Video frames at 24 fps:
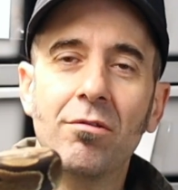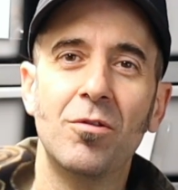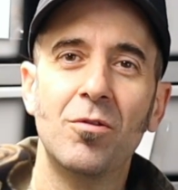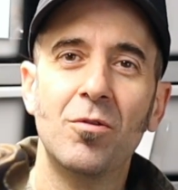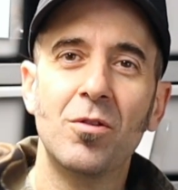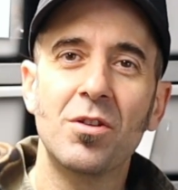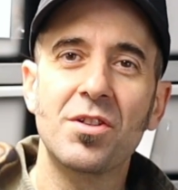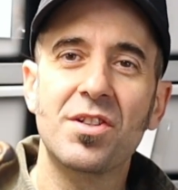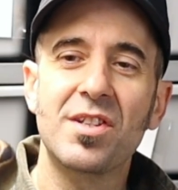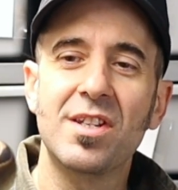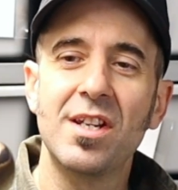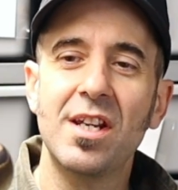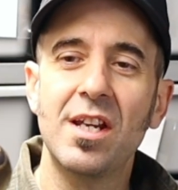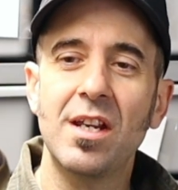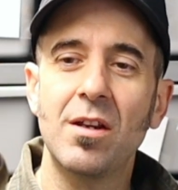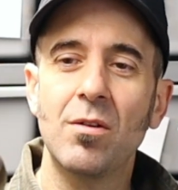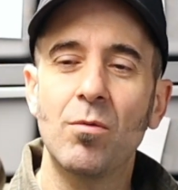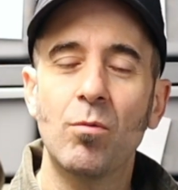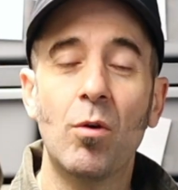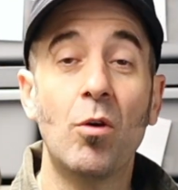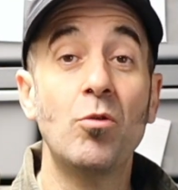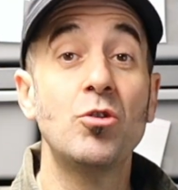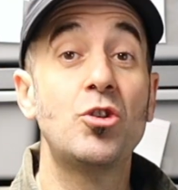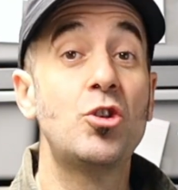We'll see.
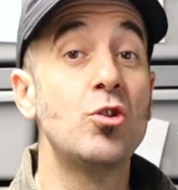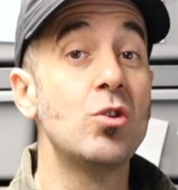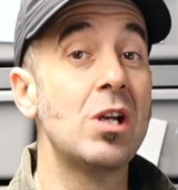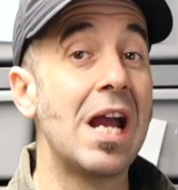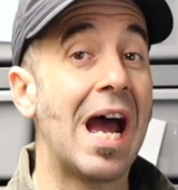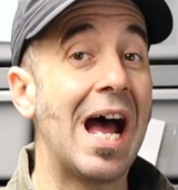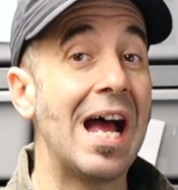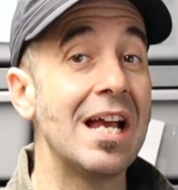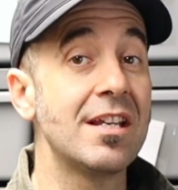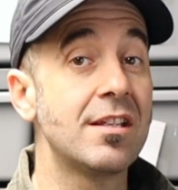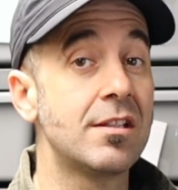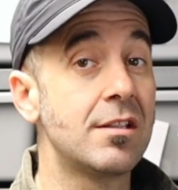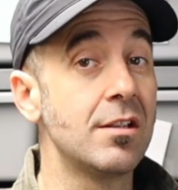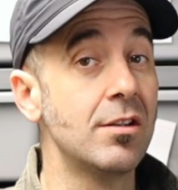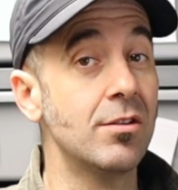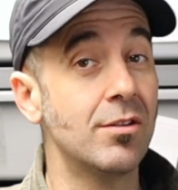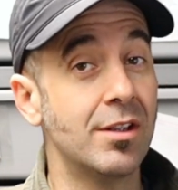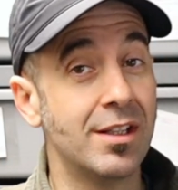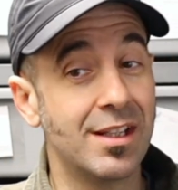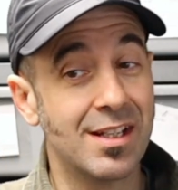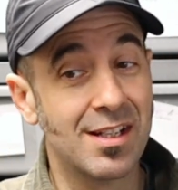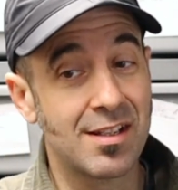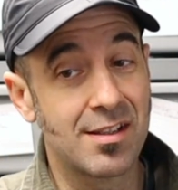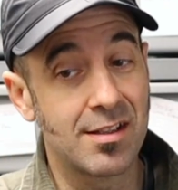What would you guys do
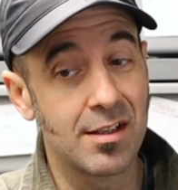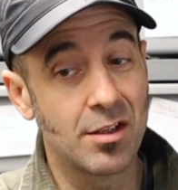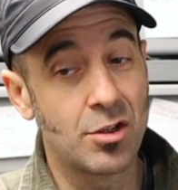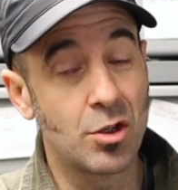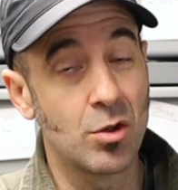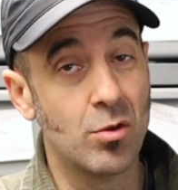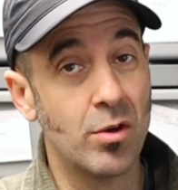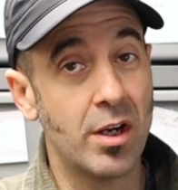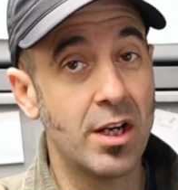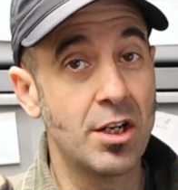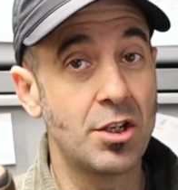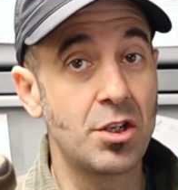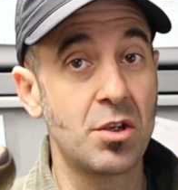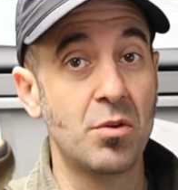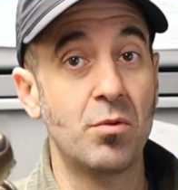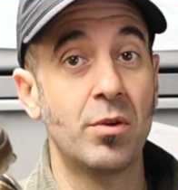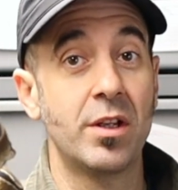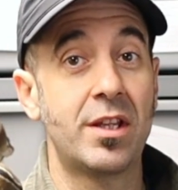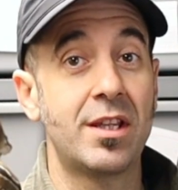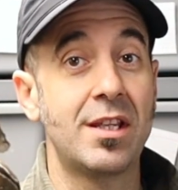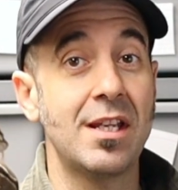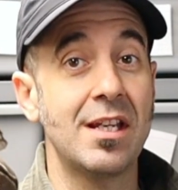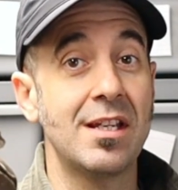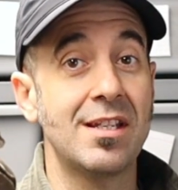in this situation
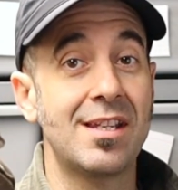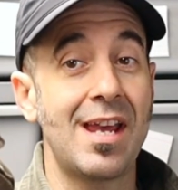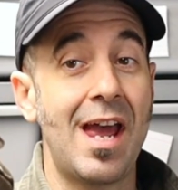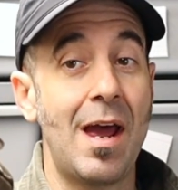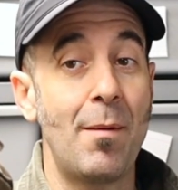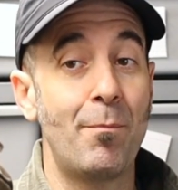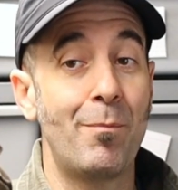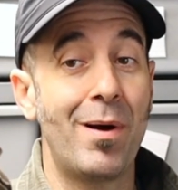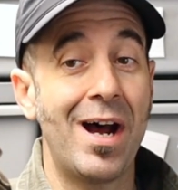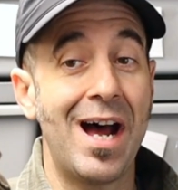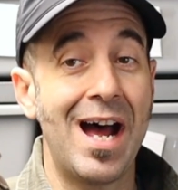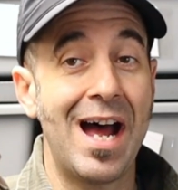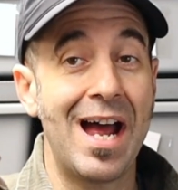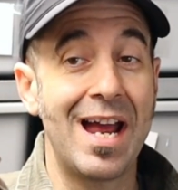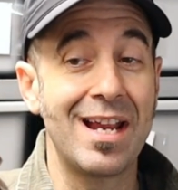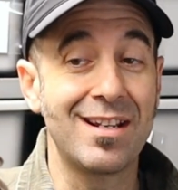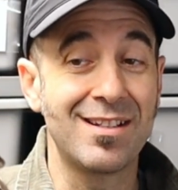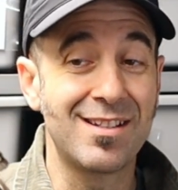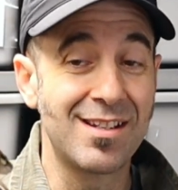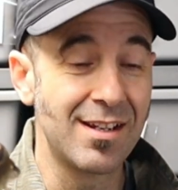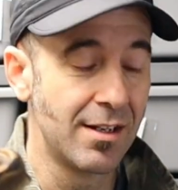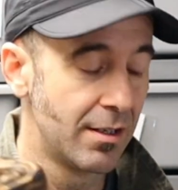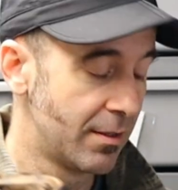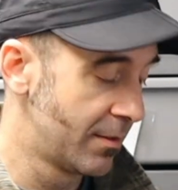with these het
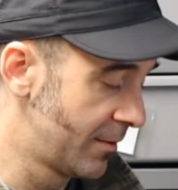pieds?